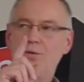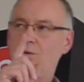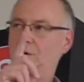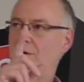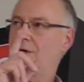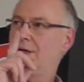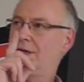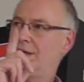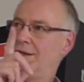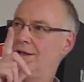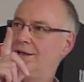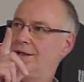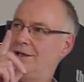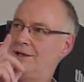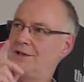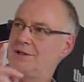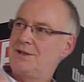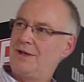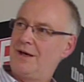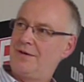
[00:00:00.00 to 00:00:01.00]
at 1
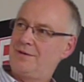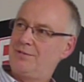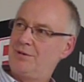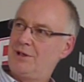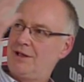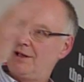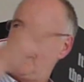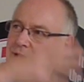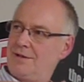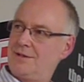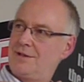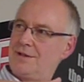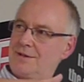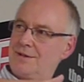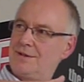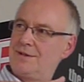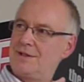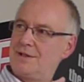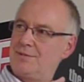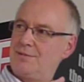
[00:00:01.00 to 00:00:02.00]
kilohertz you have to be closer
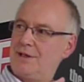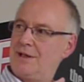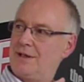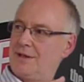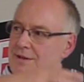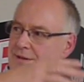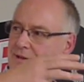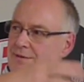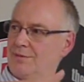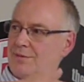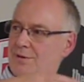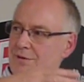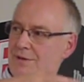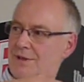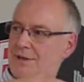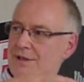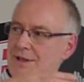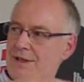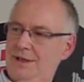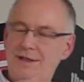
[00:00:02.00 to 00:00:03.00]
to the speaker than
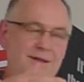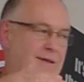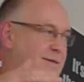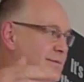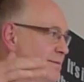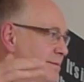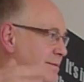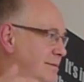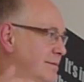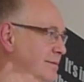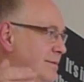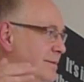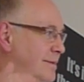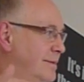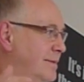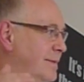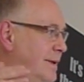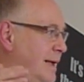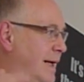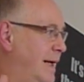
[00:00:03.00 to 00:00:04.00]

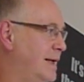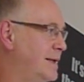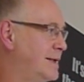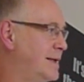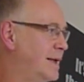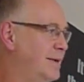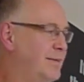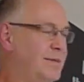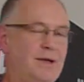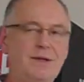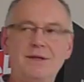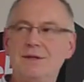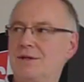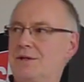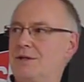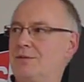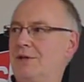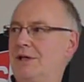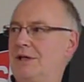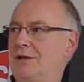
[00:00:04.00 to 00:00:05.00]
0.688
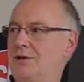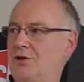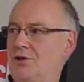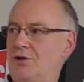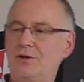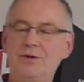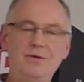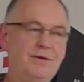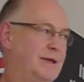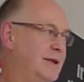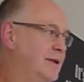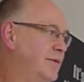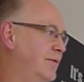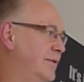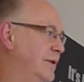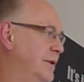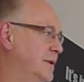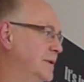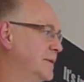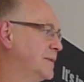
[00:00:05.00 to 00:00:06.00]
meters to be in the true near
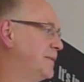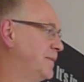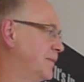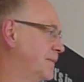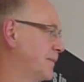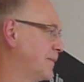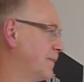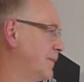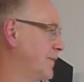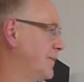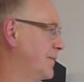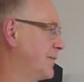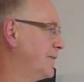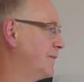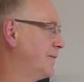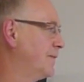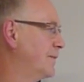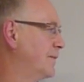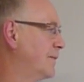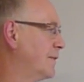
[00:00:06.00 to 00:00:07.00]
field.
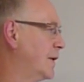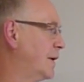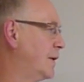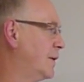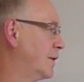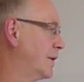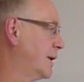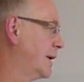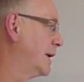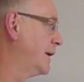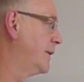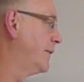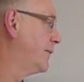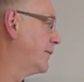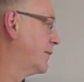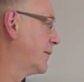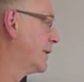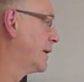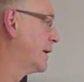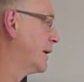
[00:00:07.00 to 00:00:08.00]
Okay.
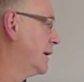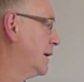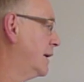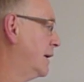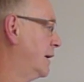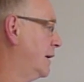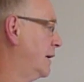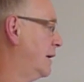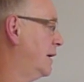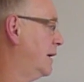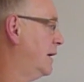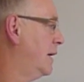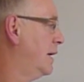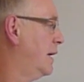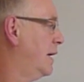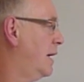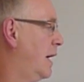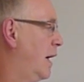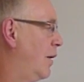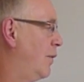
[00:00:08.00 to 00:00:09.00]

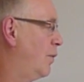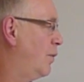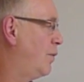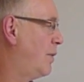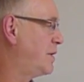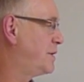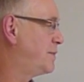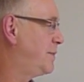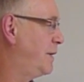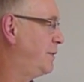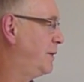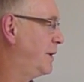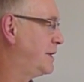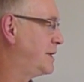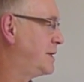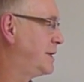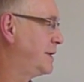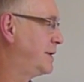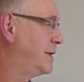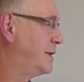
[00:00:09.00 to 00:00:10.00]
Most people are
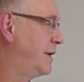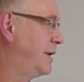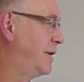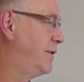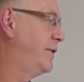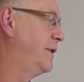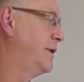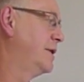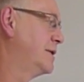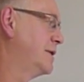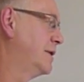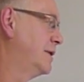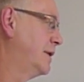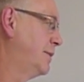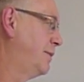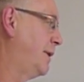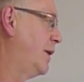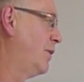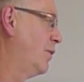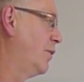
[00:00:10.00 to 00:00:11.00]
listening to near fields at
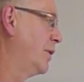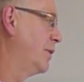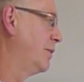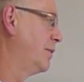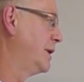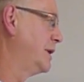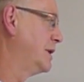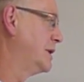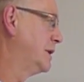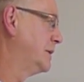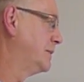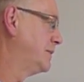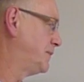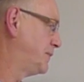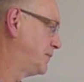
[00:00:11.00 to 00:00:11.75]
about 1 meter.